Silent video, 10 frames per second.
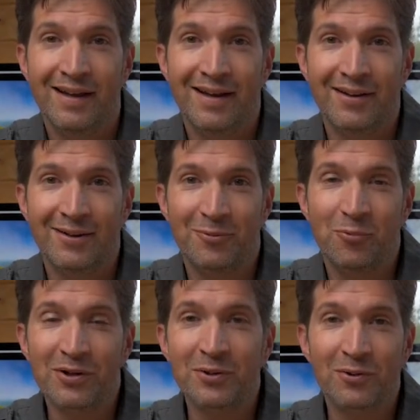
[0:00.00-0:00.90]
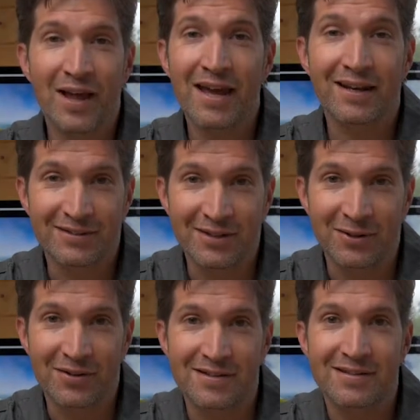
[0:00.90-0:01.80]
One little
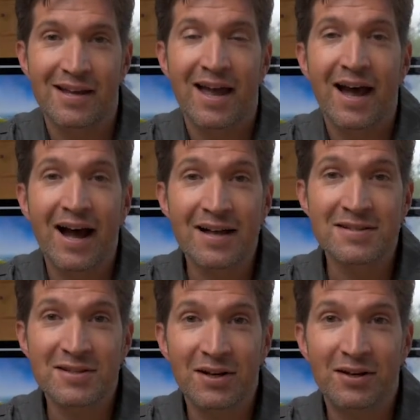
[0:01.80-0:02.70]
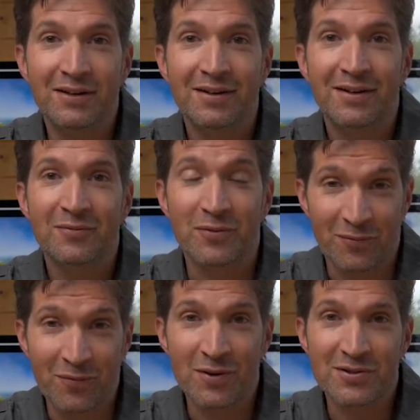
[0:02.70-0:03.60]
anecdote is, I saw for
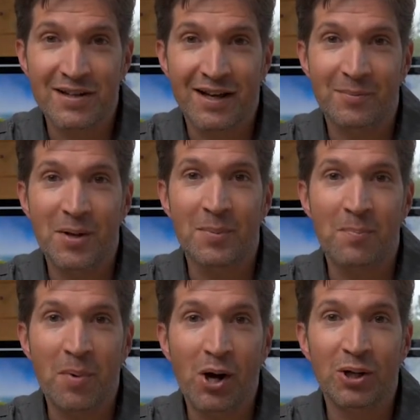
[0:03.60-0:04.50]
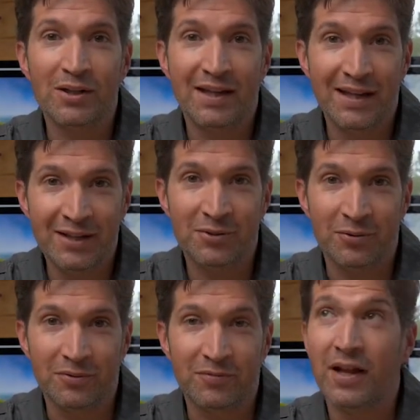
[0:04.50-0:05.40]
the first time a bald
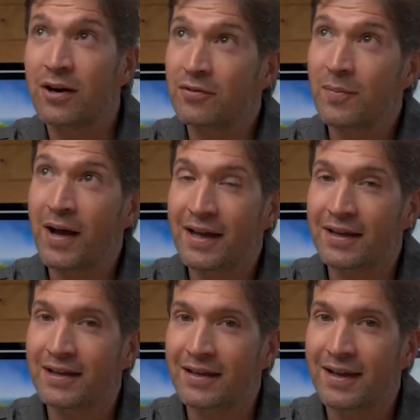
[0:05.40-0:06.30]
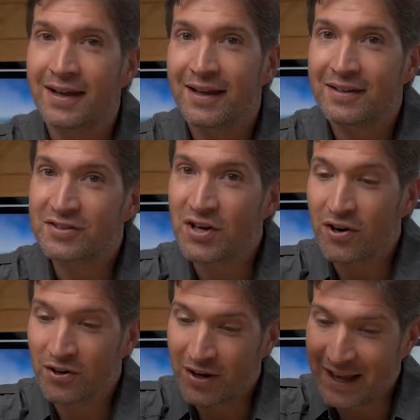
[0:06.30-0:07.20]
eagle fly over my head,
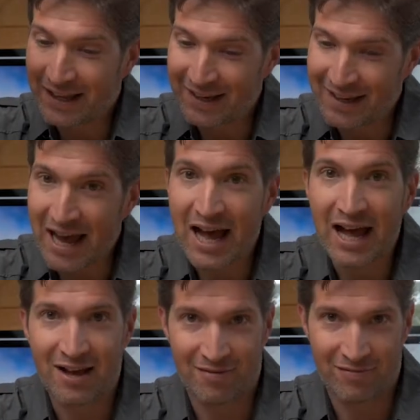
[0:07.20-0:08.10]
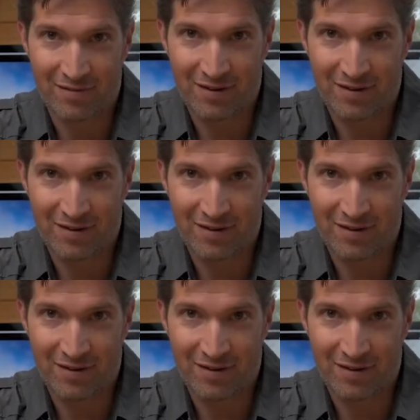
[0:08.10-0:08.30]
turn and dive.